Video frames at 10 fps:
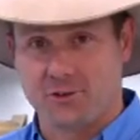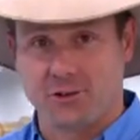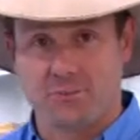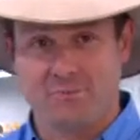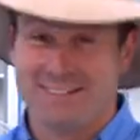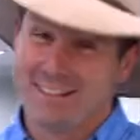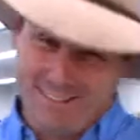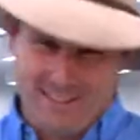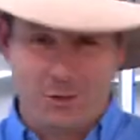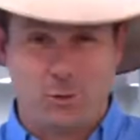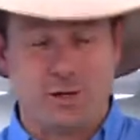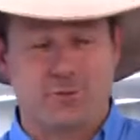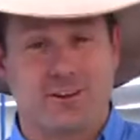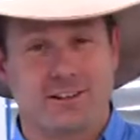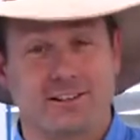room. And quite
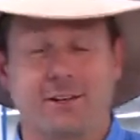frankly,